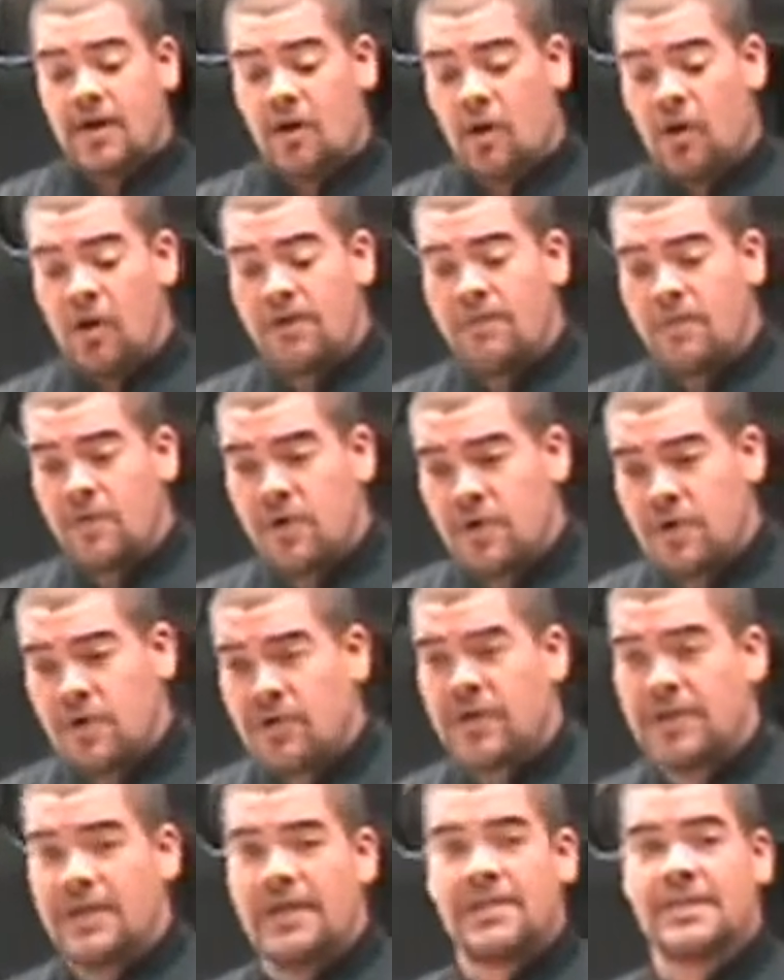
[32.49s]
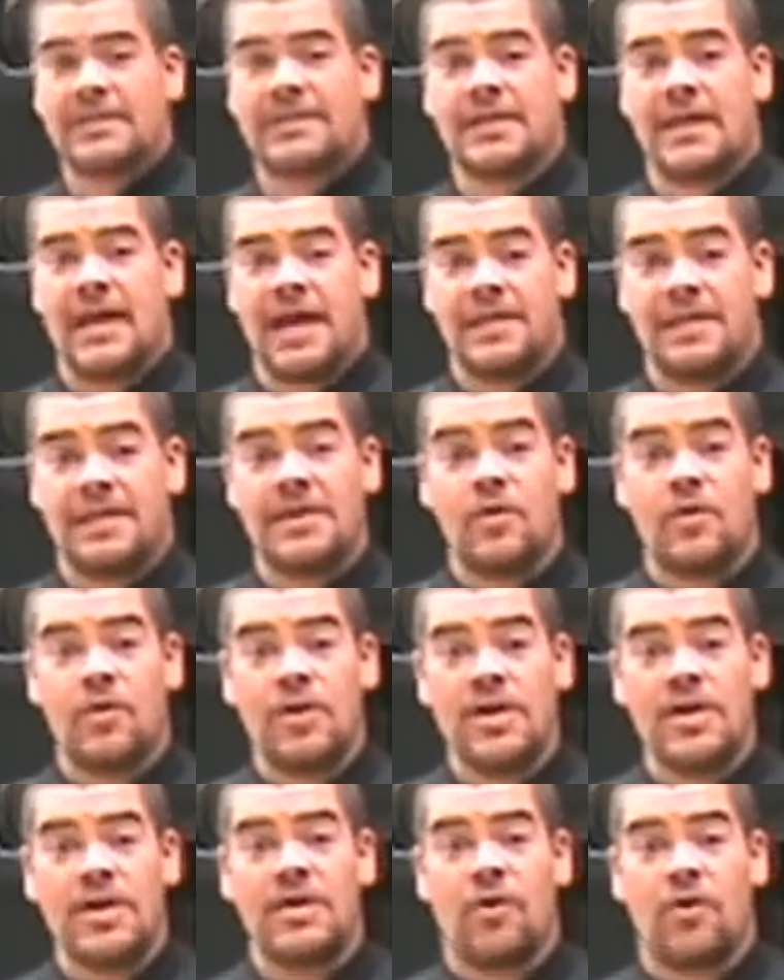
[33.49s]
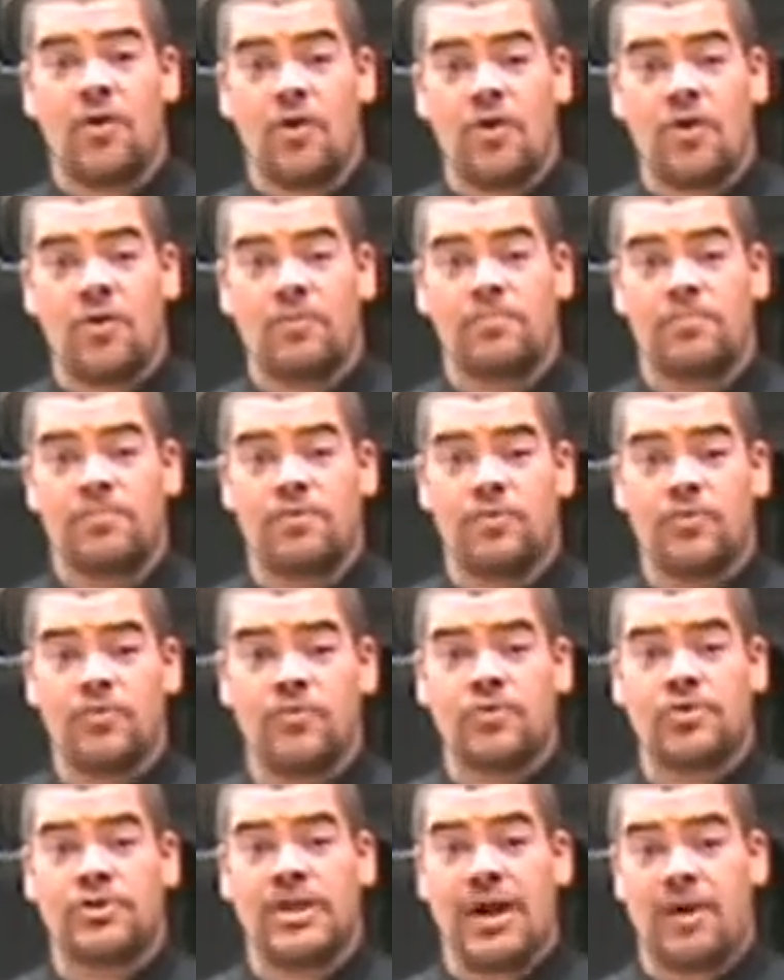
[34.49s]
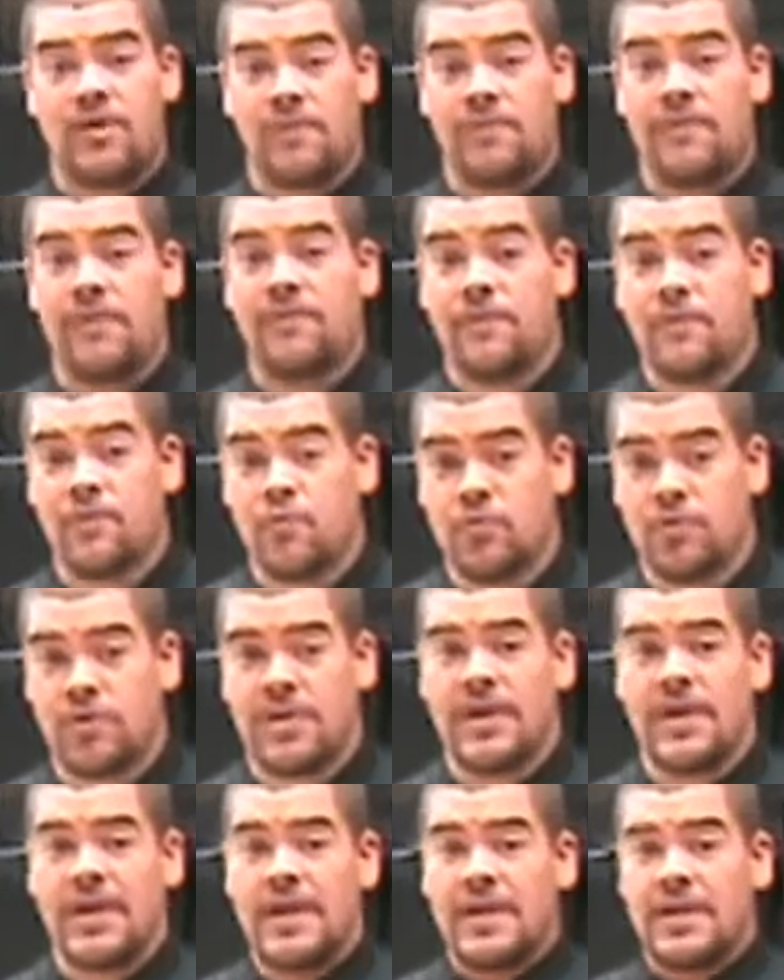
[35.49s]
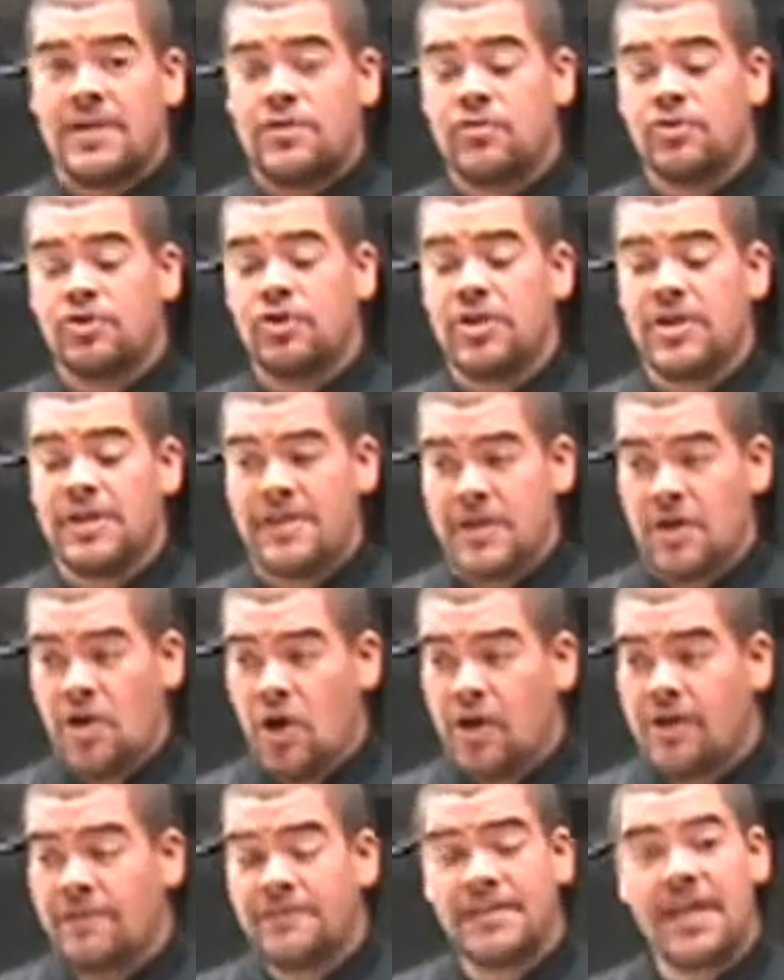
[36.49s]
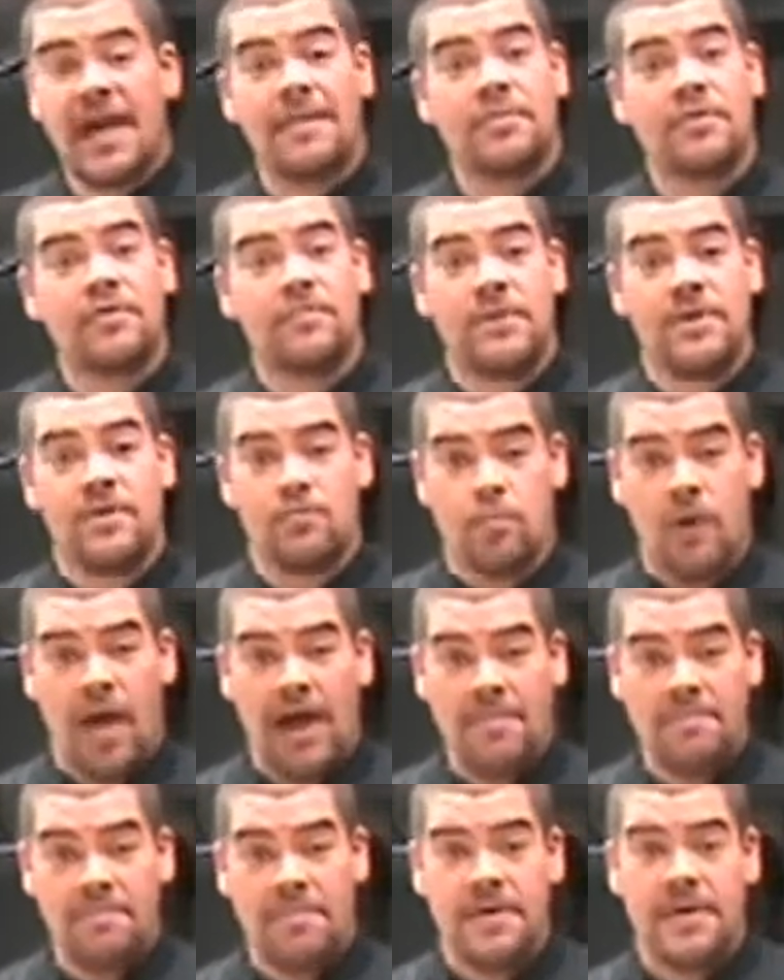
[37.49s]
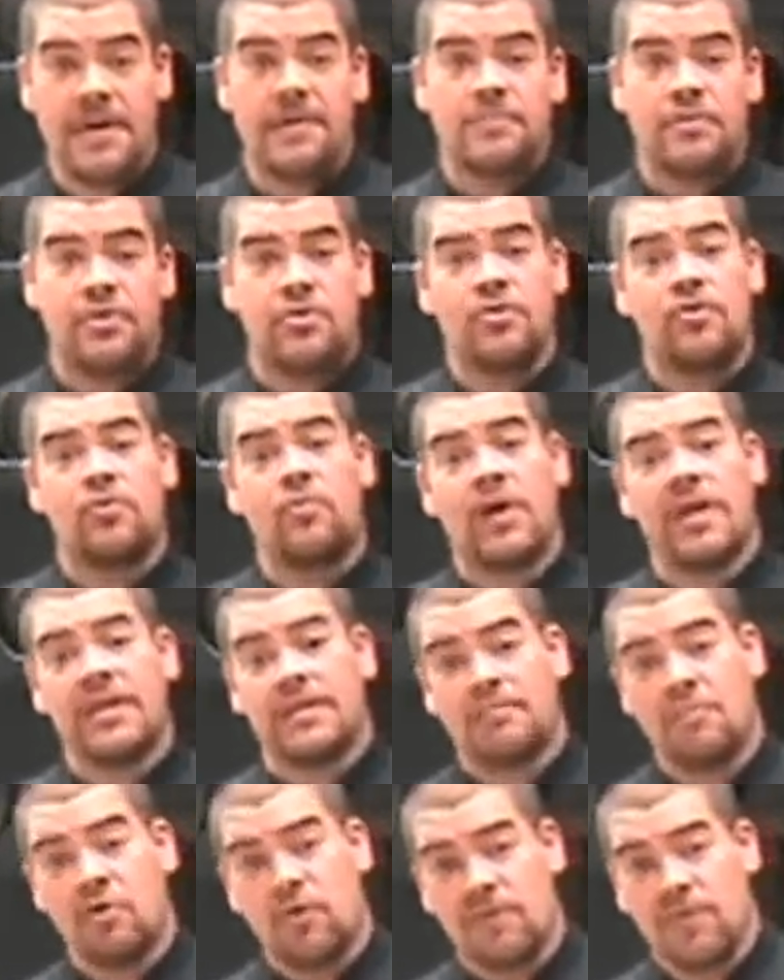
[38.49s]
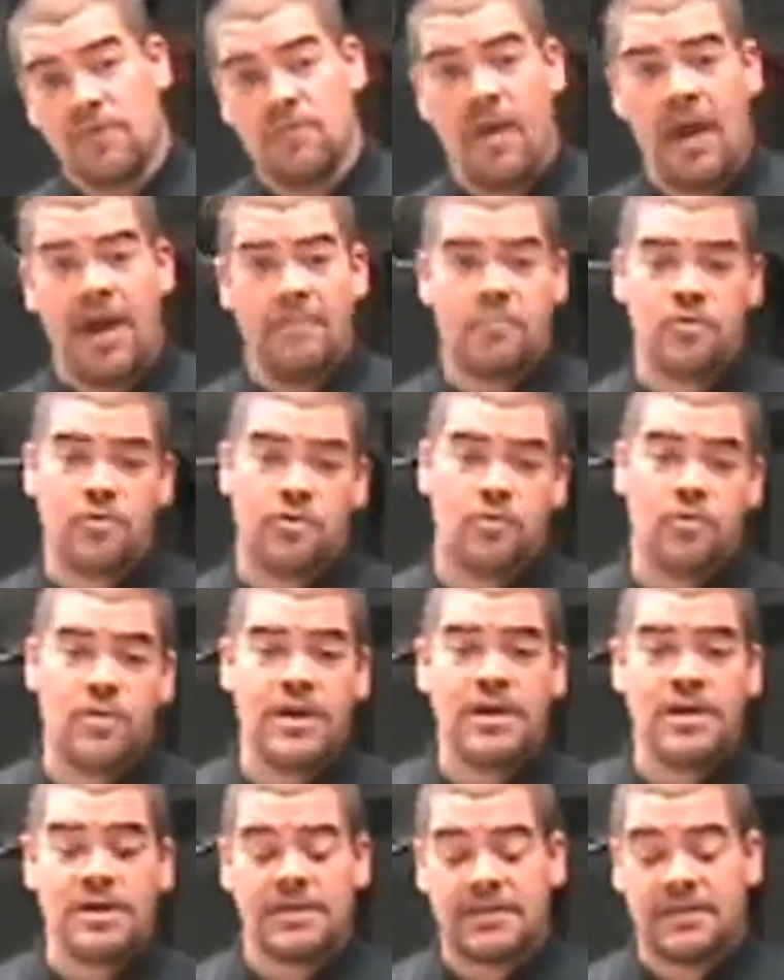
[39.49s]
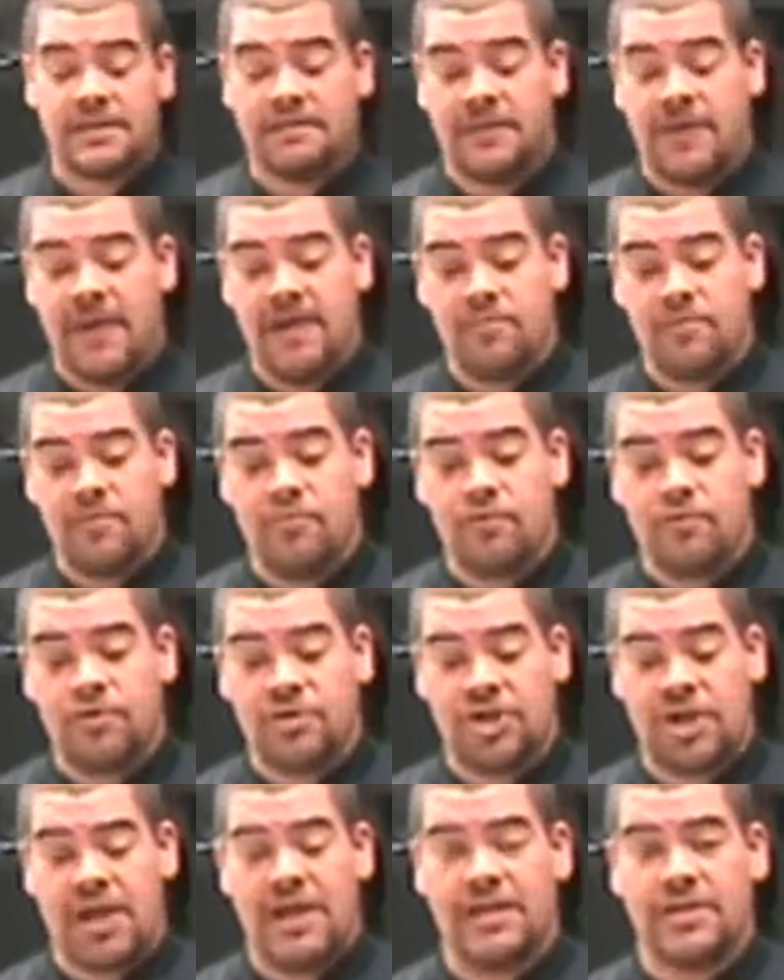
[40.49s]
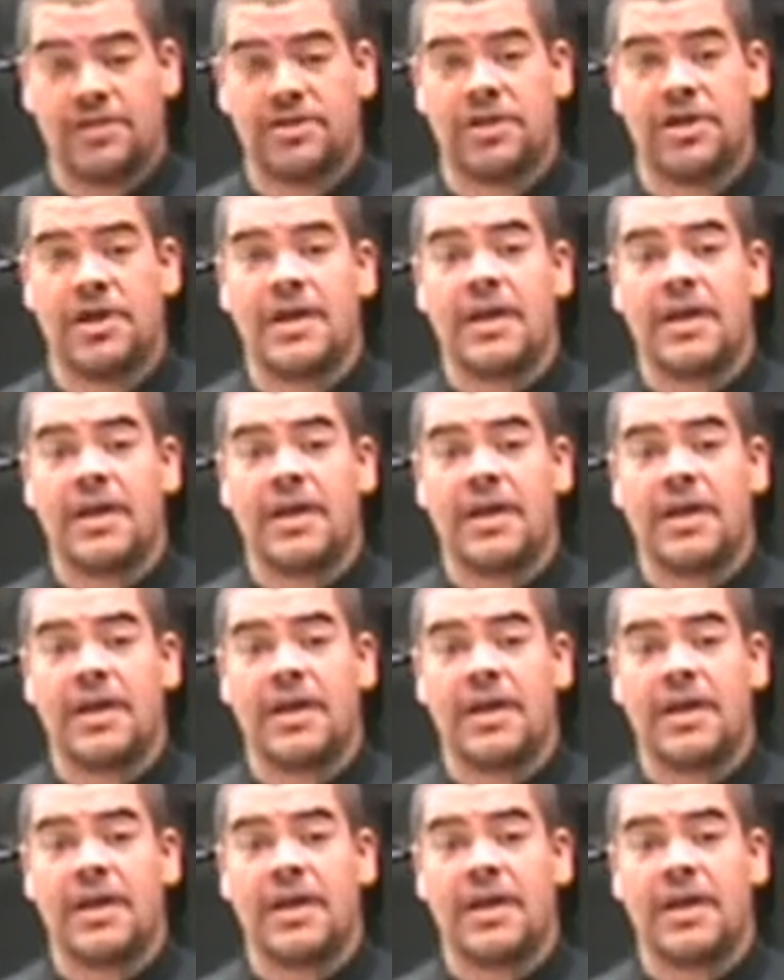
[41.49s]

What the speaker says: Olive oil is the only oil produced out of a fruit. Usually the olives have to be ripe. You don't want them overripe or green because the flavor will change.